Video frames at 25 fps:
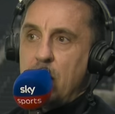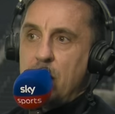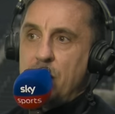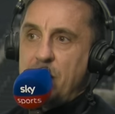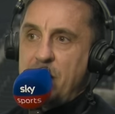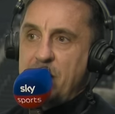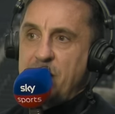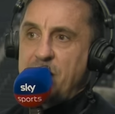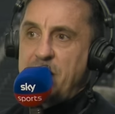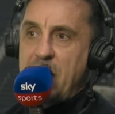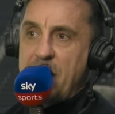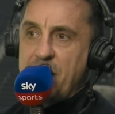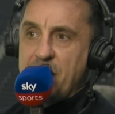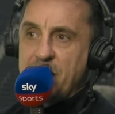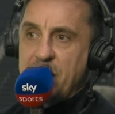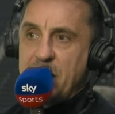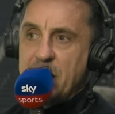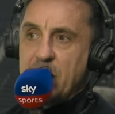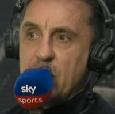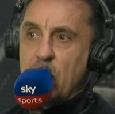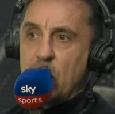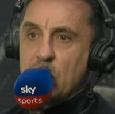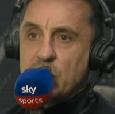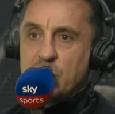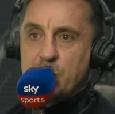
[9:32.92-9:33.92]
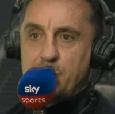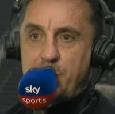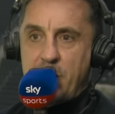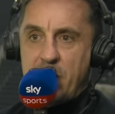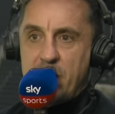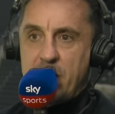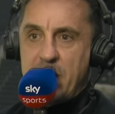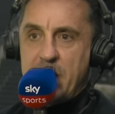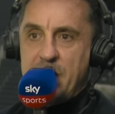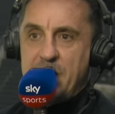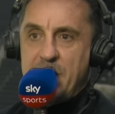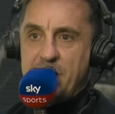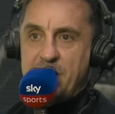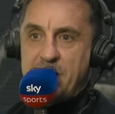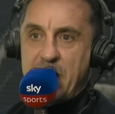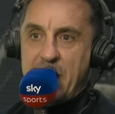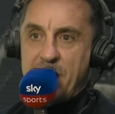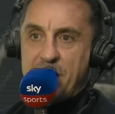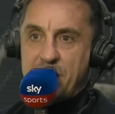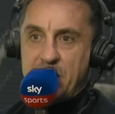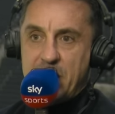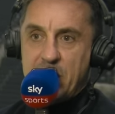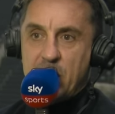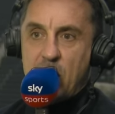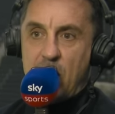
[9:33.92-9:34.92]
They've definitely got a spirit. They've
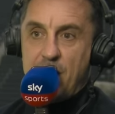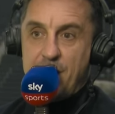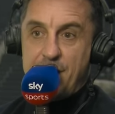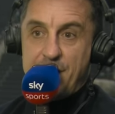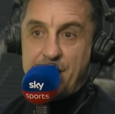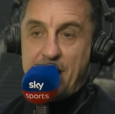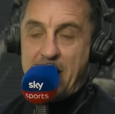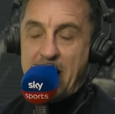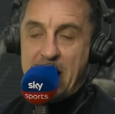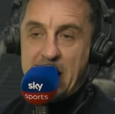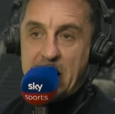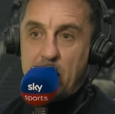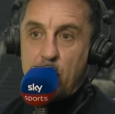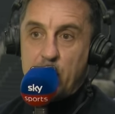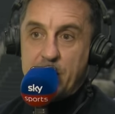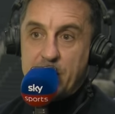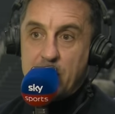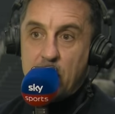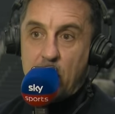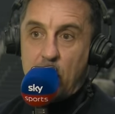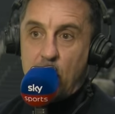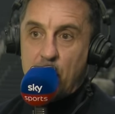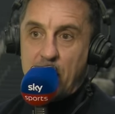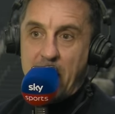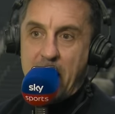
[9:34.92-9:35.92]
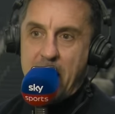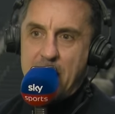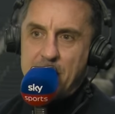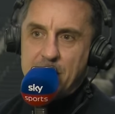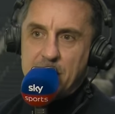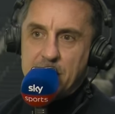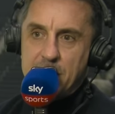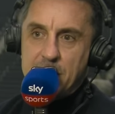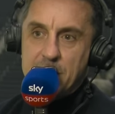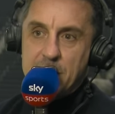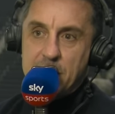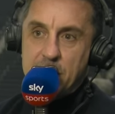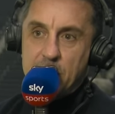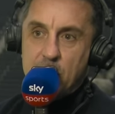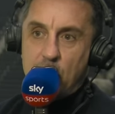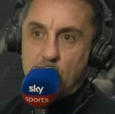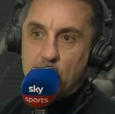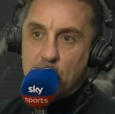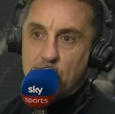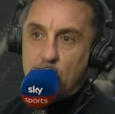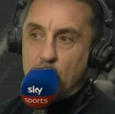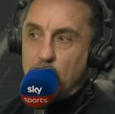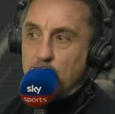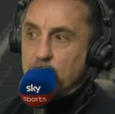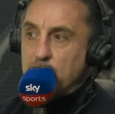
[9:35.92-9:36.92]
definitely got a fight. We know that, and you
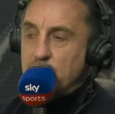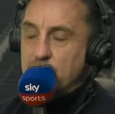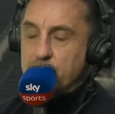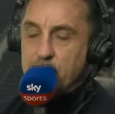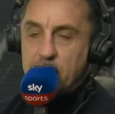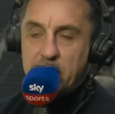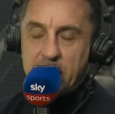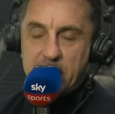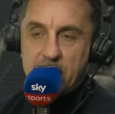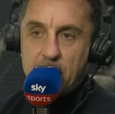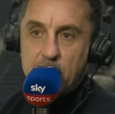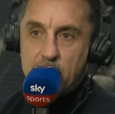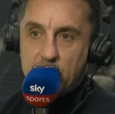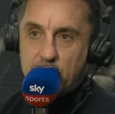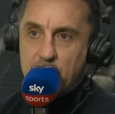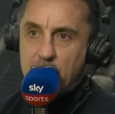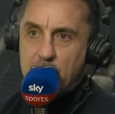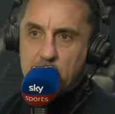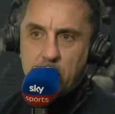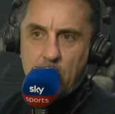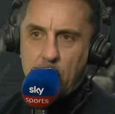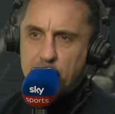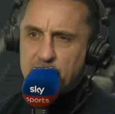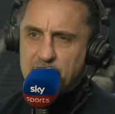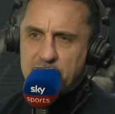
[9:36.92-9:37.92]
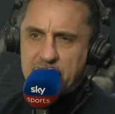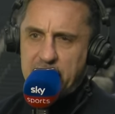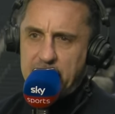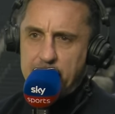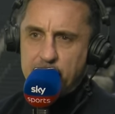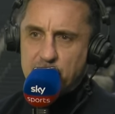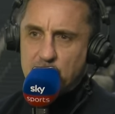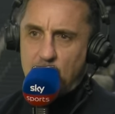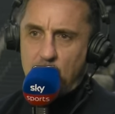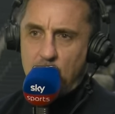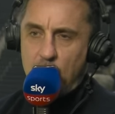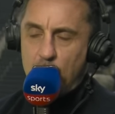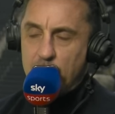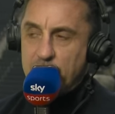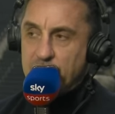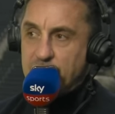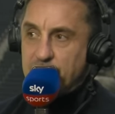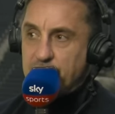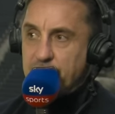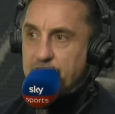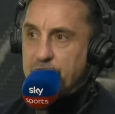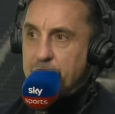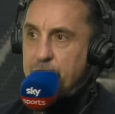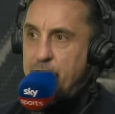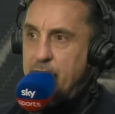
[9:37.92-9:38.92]
know, ultimately, Jurgen Klopp's teams always
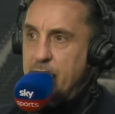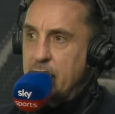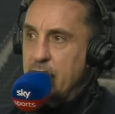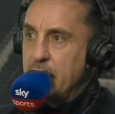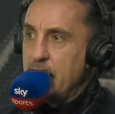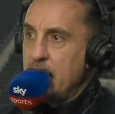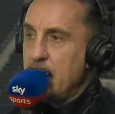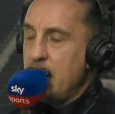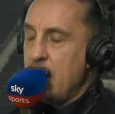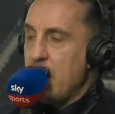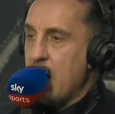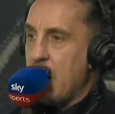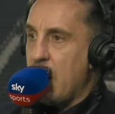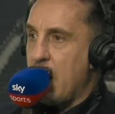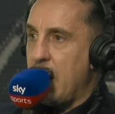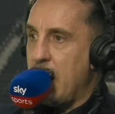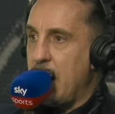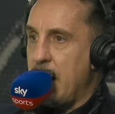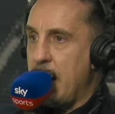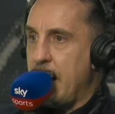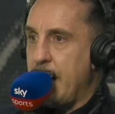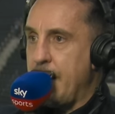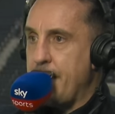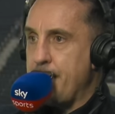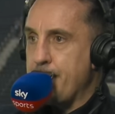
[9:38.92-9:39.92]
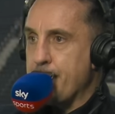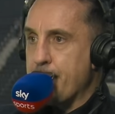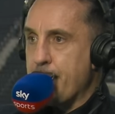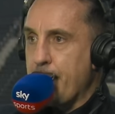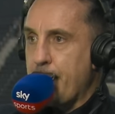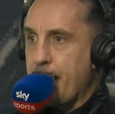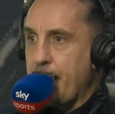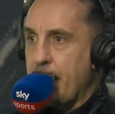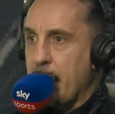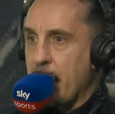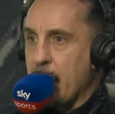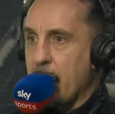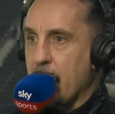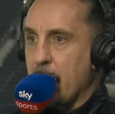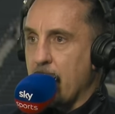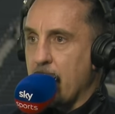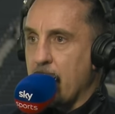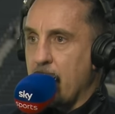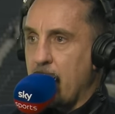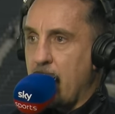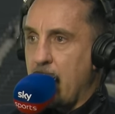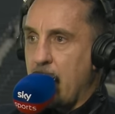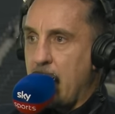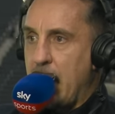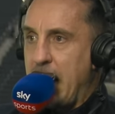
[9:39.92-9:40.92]
do. Um,
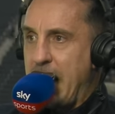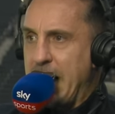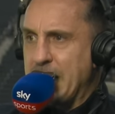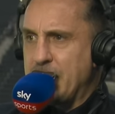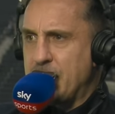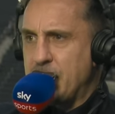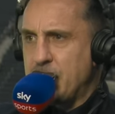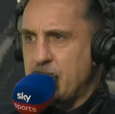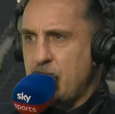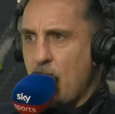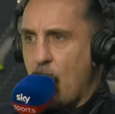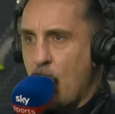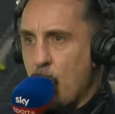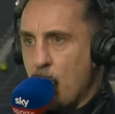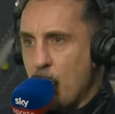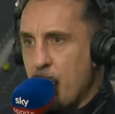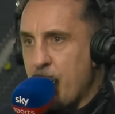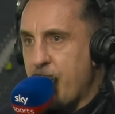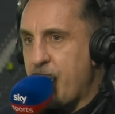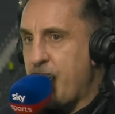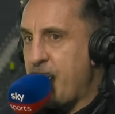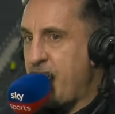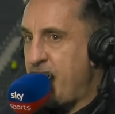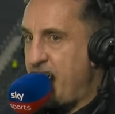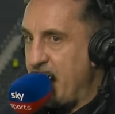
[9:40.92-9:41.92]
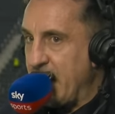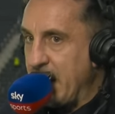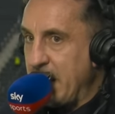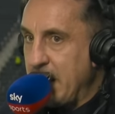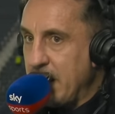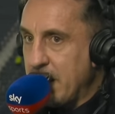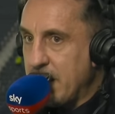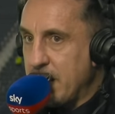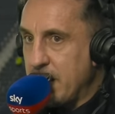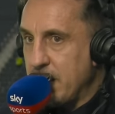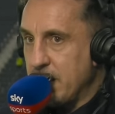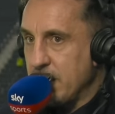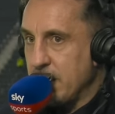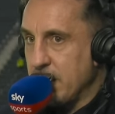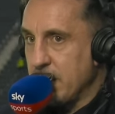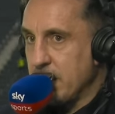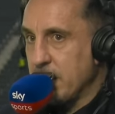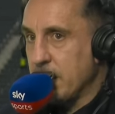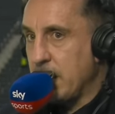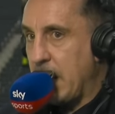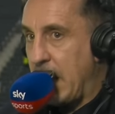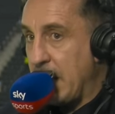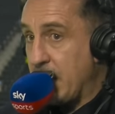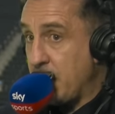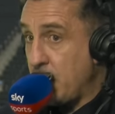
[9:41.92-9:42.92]
I don't think,
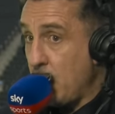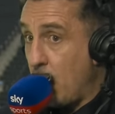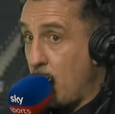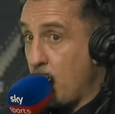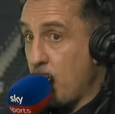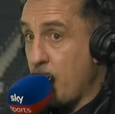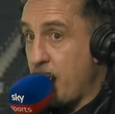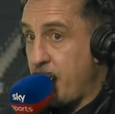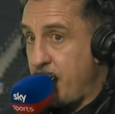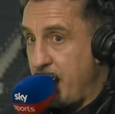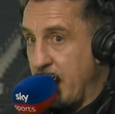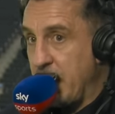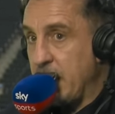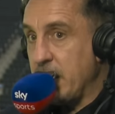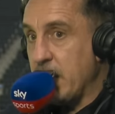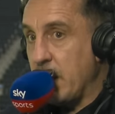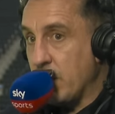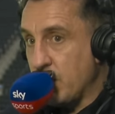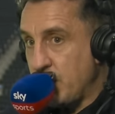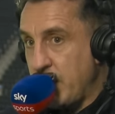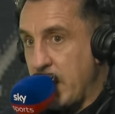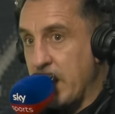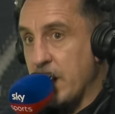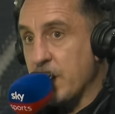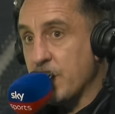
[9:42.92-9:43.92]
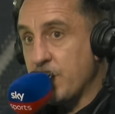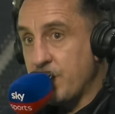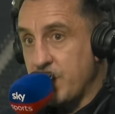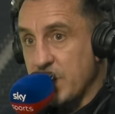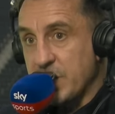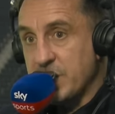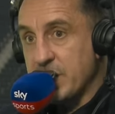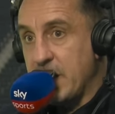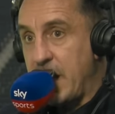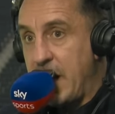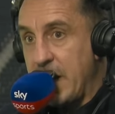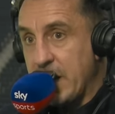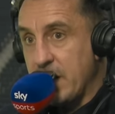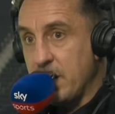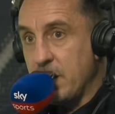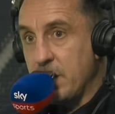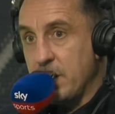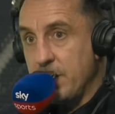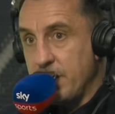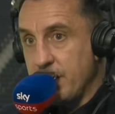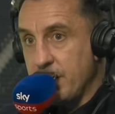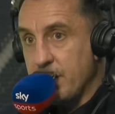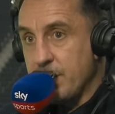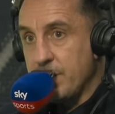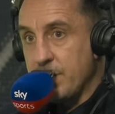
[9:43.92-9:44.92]
I don't think they'll challenge for the title.
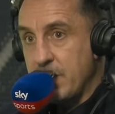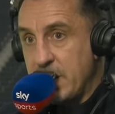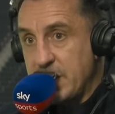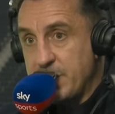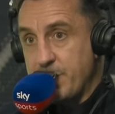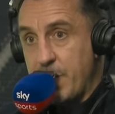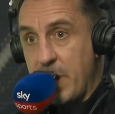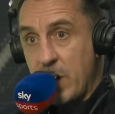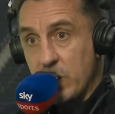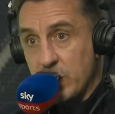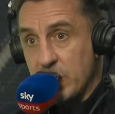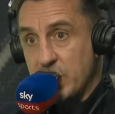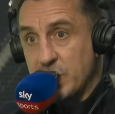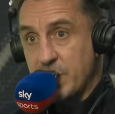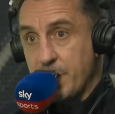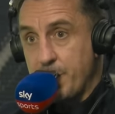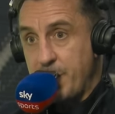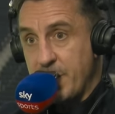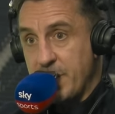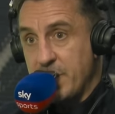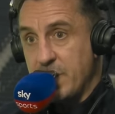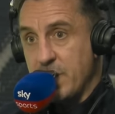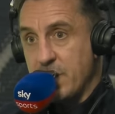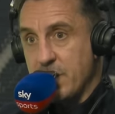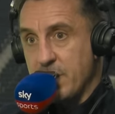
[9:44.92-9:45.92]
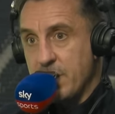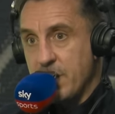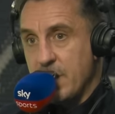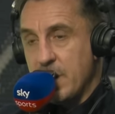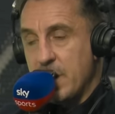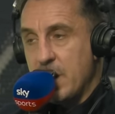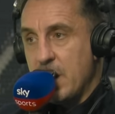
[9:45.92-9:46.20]
Is my honest opinion.